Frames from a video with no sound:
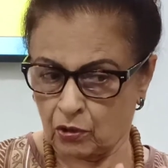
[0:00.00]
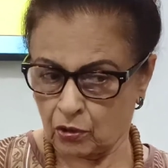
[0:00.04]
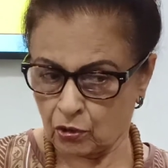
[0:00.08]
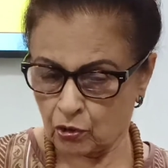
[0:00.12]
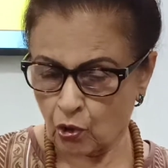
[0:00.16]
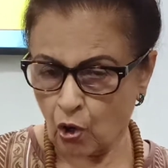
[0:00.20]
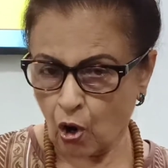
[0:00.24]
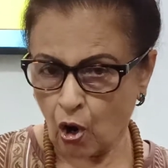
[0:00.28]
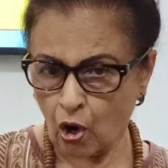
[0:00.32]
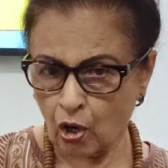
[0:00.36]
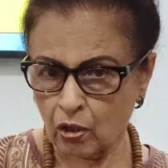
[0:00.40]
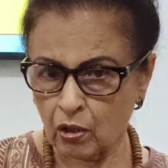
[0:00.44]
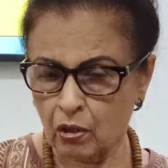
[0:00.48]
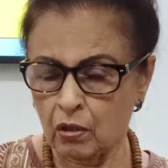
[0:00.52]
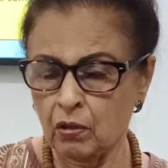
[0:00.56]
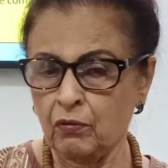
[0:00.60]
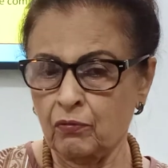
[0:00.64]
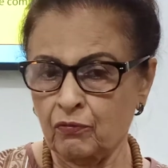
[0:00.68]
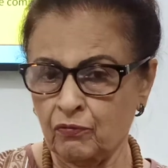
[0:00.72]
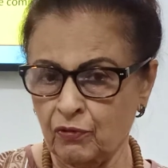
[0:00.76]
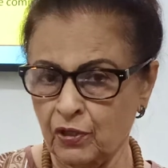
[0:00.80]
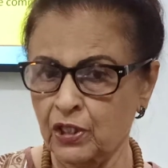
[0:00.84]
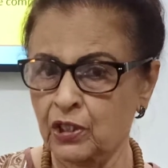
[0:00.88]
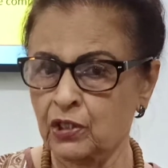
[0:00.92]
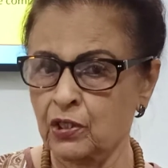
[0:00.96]
talk
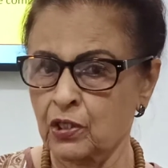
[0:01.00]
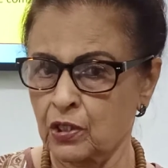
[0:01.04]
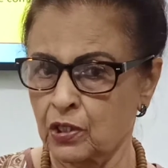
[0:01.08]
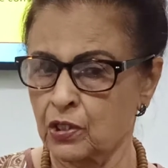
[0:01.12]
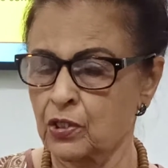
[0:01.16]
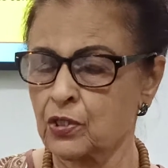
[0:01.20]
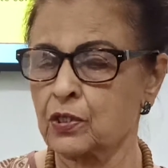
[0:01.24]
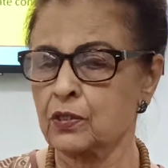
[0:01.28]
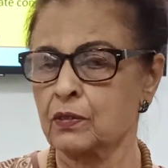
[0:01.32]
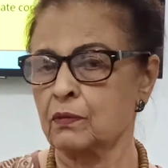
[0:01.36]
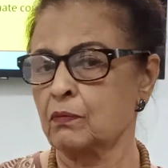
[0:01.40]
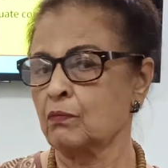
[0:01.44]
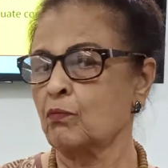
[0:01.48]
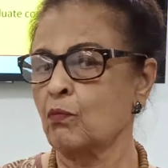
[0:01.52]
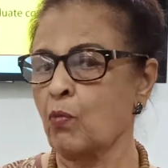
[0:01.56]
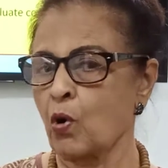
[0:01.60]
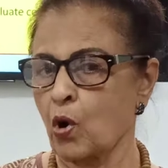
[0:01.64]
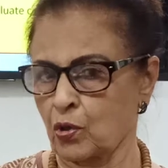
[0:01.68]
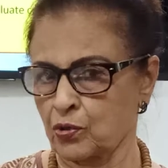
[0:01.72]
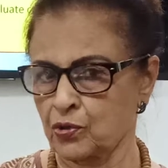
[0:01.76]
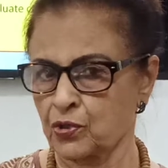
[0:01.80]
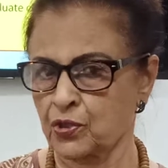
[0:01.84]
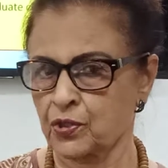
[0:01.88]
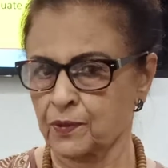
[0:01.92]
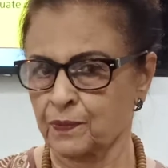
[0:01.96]
with his
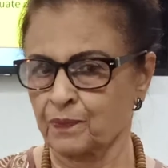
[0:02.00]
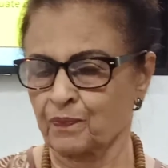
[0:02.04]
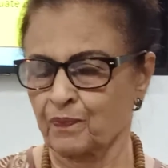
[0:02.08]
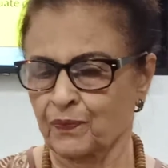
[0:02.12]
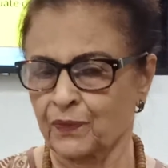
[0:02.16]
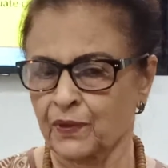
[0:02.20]
boss.